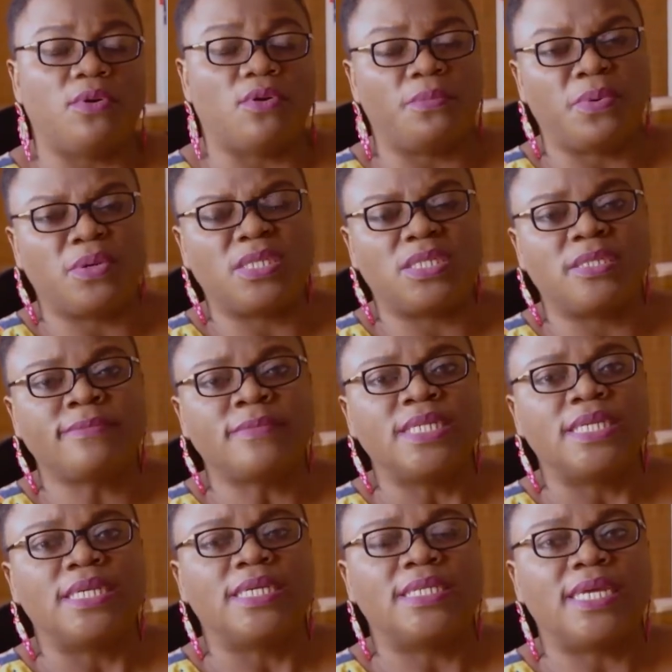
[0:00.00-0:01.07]
body.
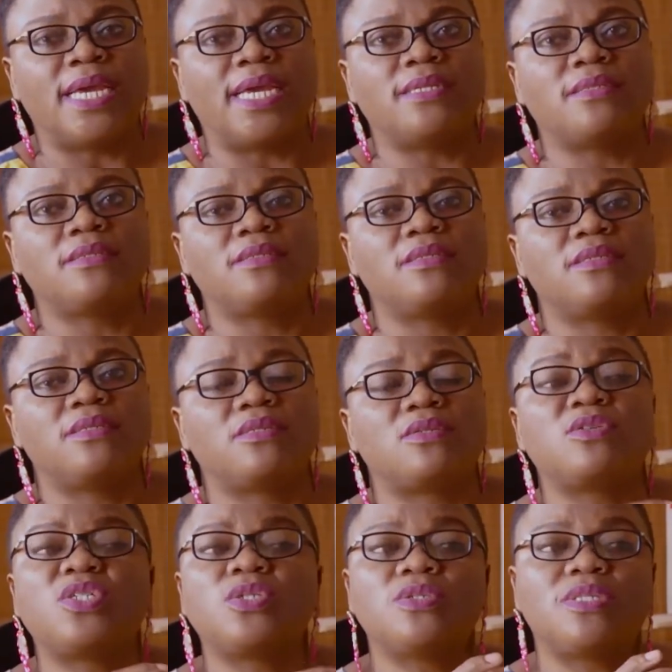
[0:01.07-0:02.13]
Then
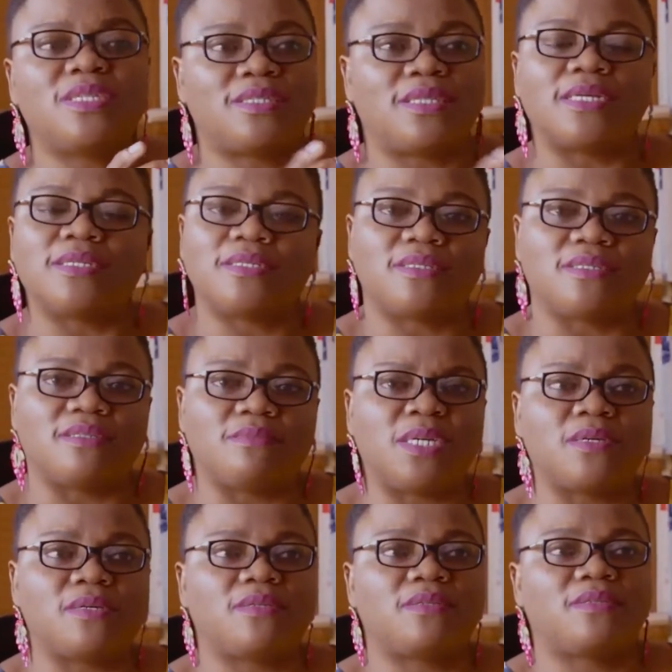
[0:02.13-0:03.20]
social distancing,
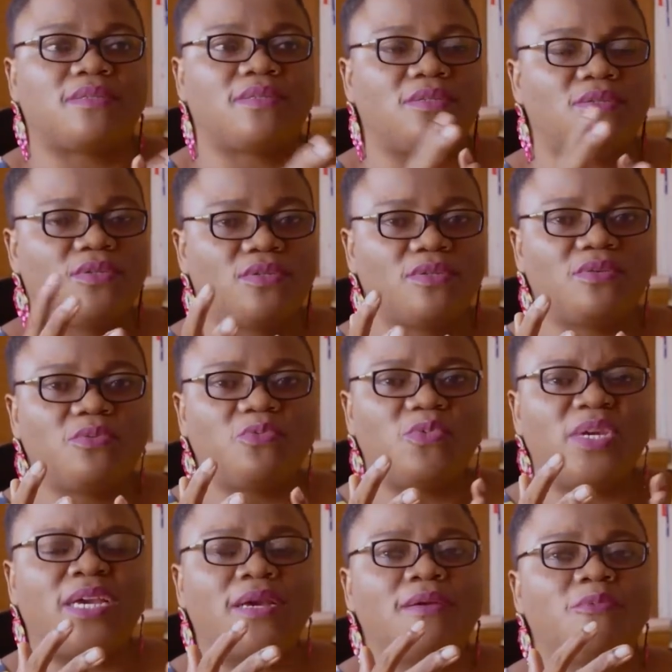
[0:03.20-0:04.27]
because
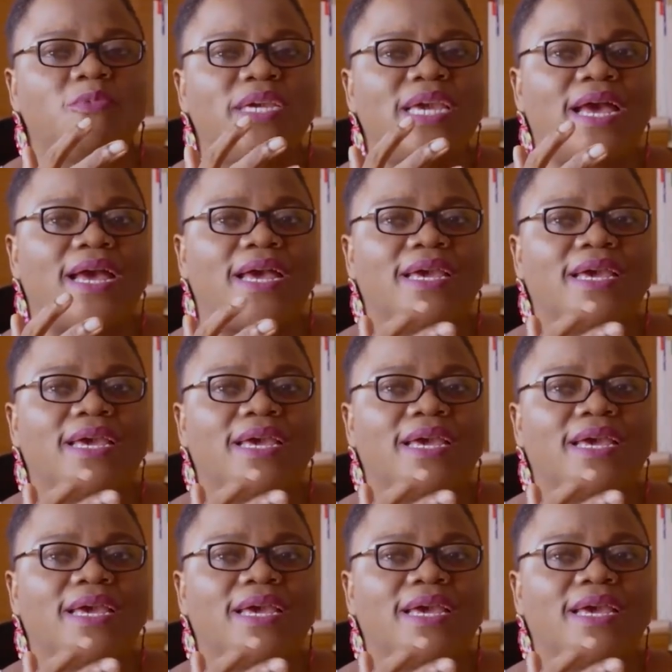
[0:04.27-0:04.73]
we are